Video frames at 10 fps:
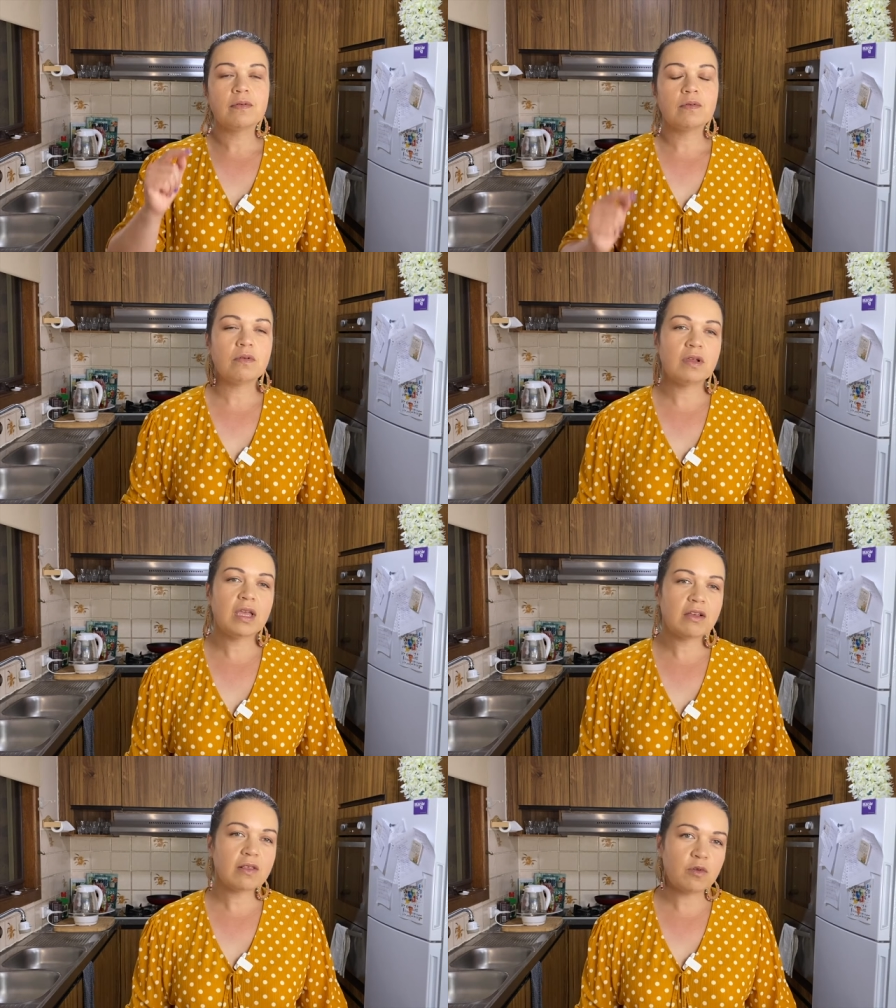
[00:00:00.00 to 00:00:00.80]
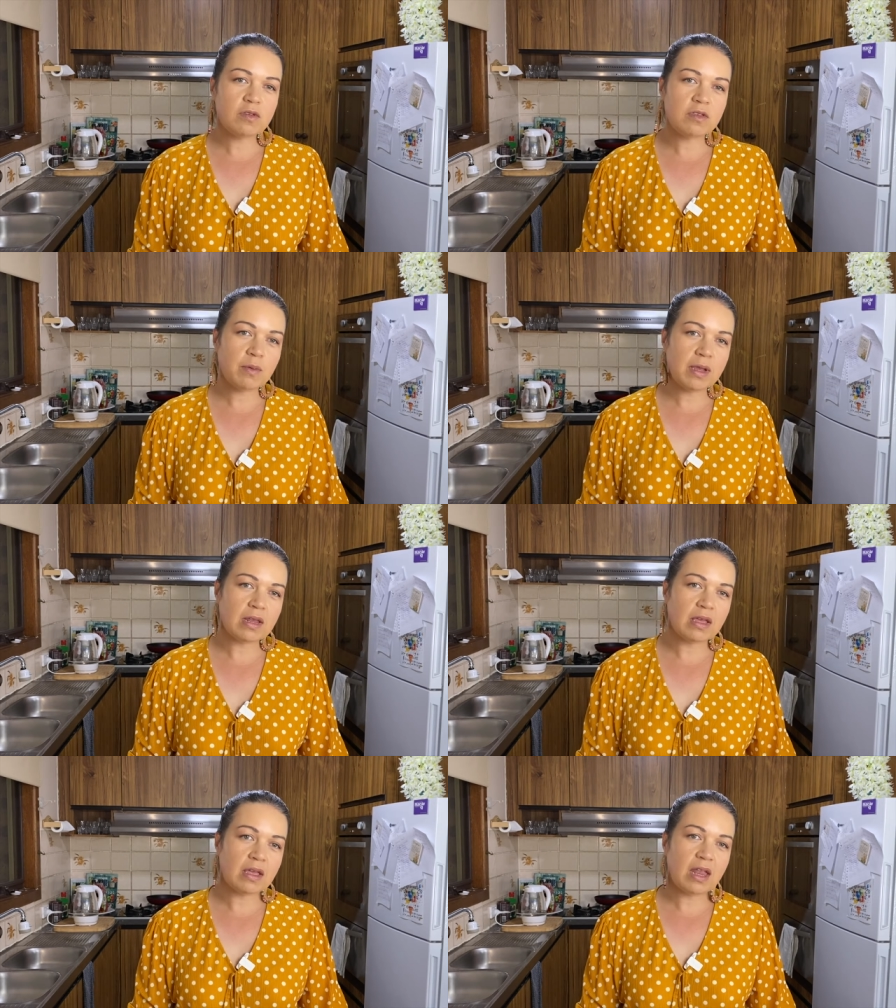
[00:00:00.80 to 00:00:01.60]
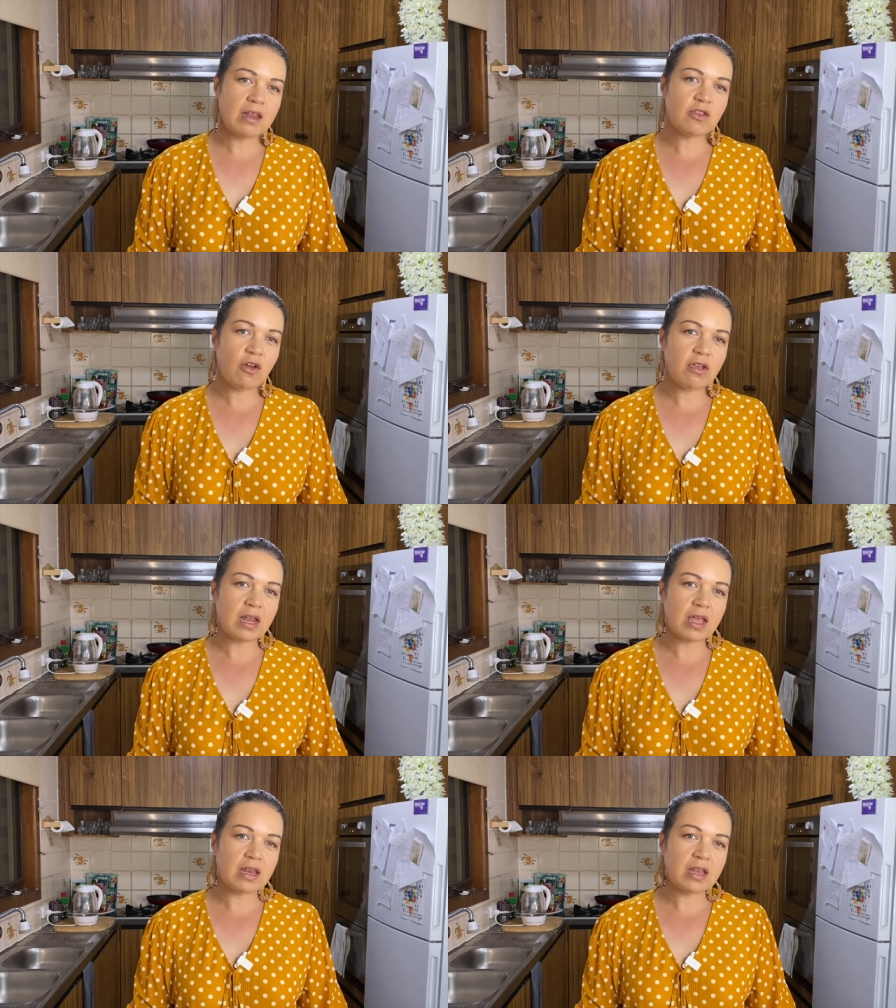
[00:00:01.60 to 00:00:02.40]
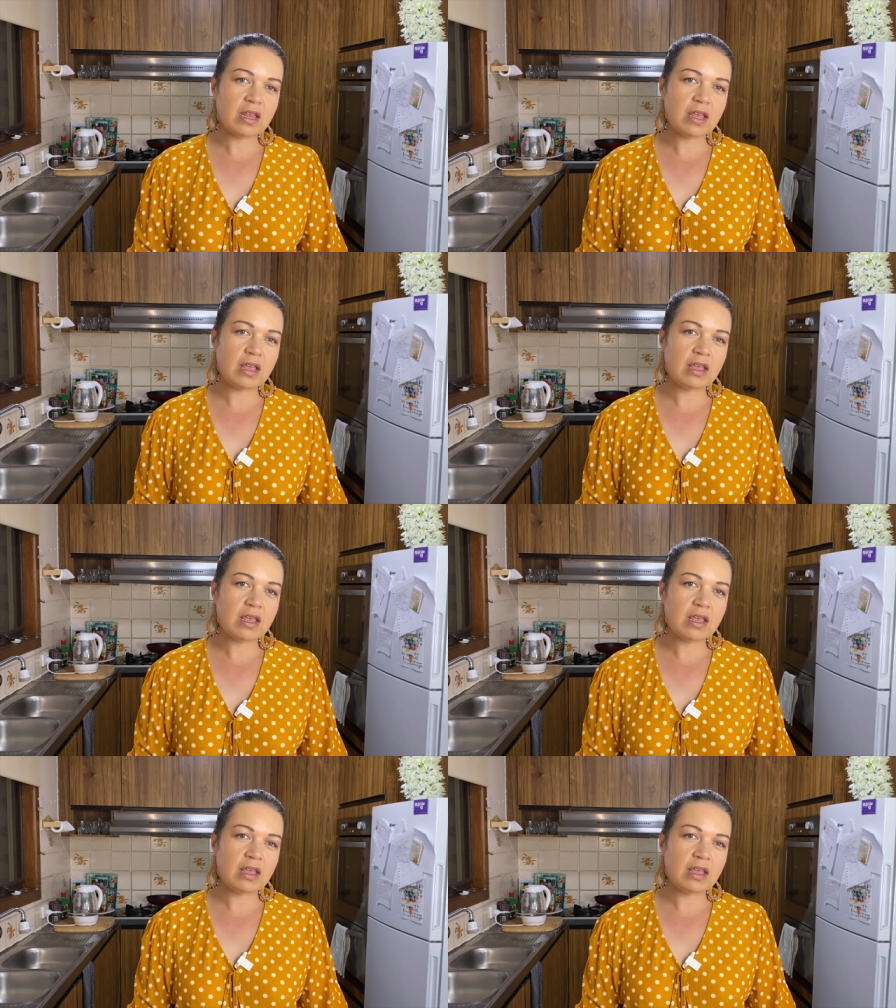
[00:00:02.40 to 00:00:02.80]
Well, yeah, because I'm using sweetener and it's coconut. Okay.